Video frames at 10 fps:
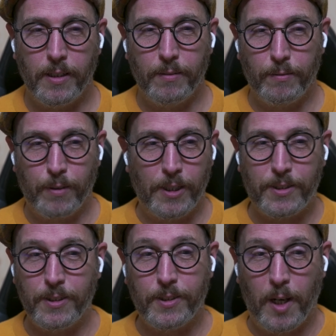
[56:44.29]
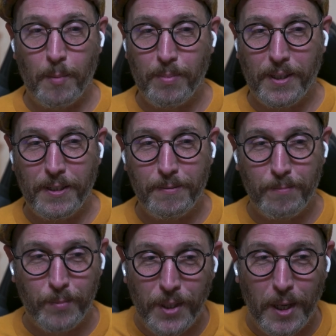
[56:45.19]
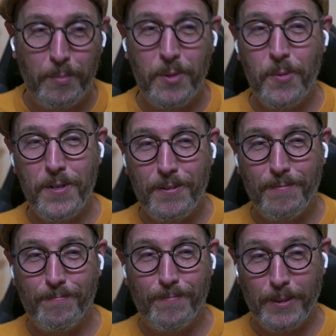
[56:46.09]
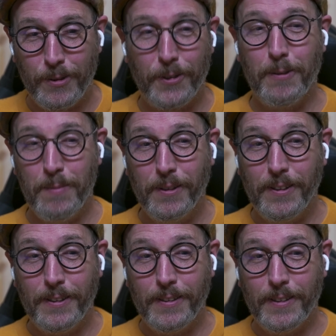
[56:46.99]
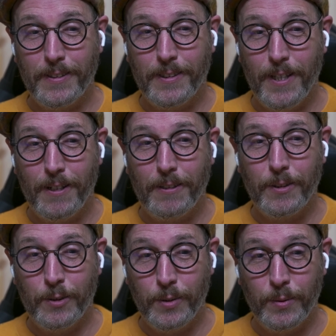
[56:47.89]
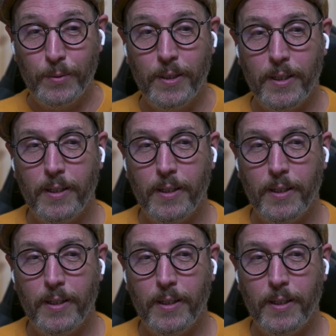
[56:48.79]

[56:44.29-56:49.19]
Rust is complicated. We help you with. That's what the community is there to do.